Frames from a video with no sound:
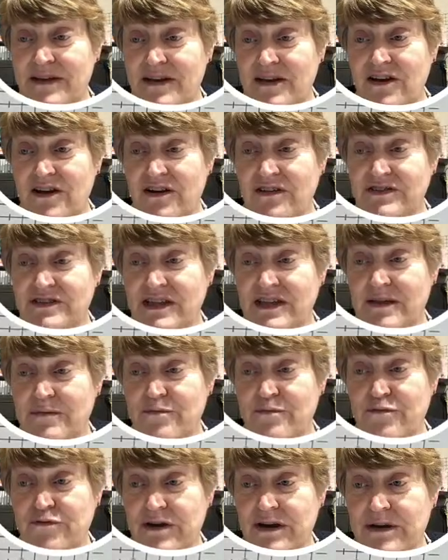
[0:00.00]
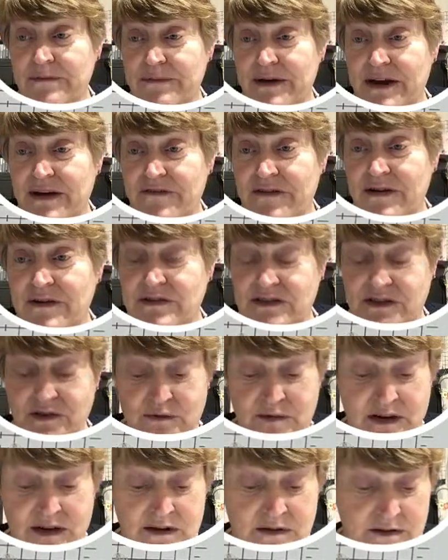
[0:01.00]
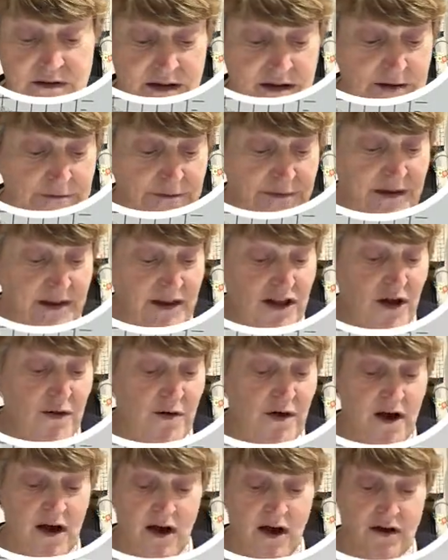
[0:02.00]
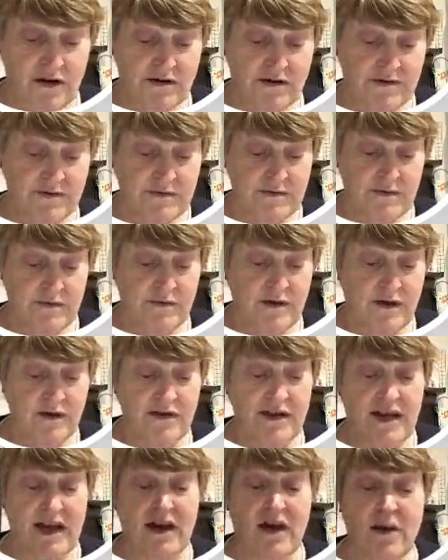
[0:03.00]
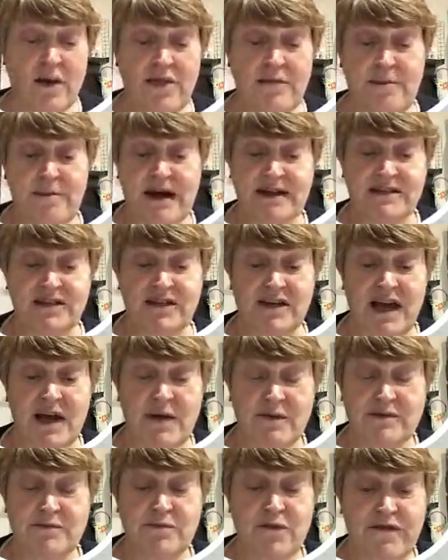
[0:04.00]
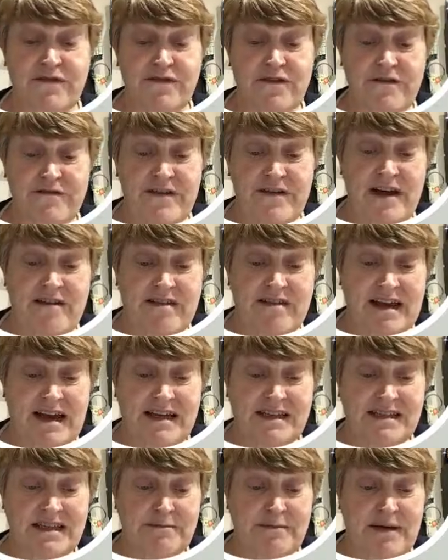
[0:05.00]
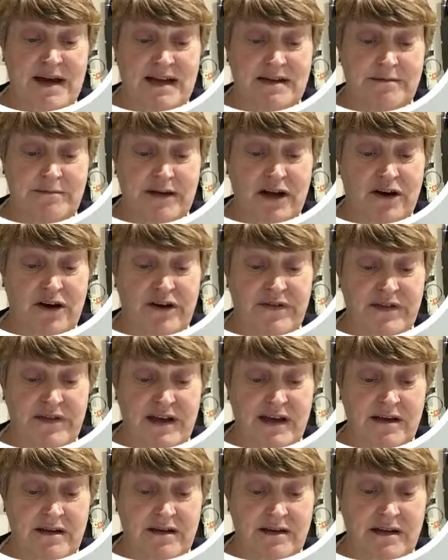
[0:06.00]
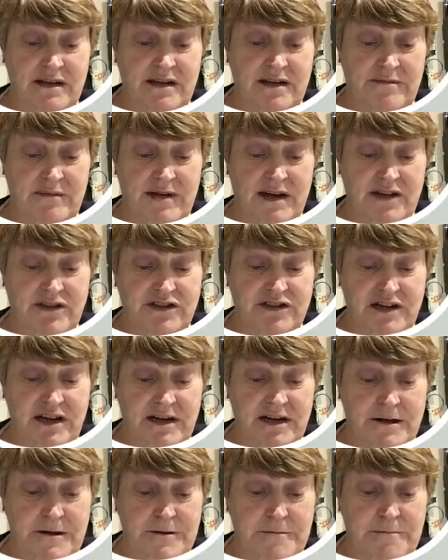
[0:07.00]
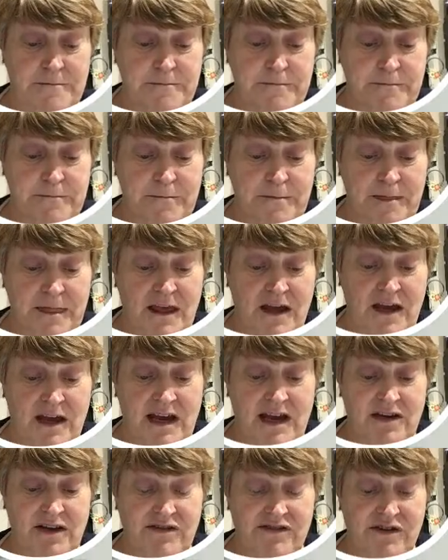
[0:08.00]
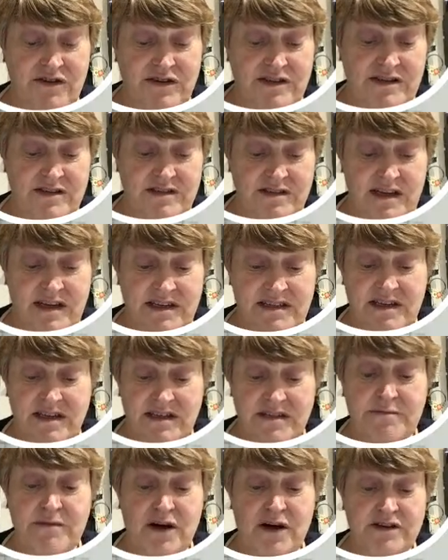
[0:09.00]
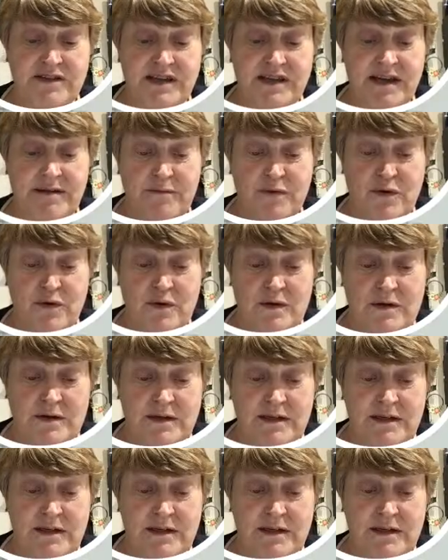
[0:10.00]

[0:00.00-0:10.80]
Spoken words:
Can't see the print background so well. No, on the pattern. It was more for a variegated pattern behind there, Angela. Okay, so it does mask it more.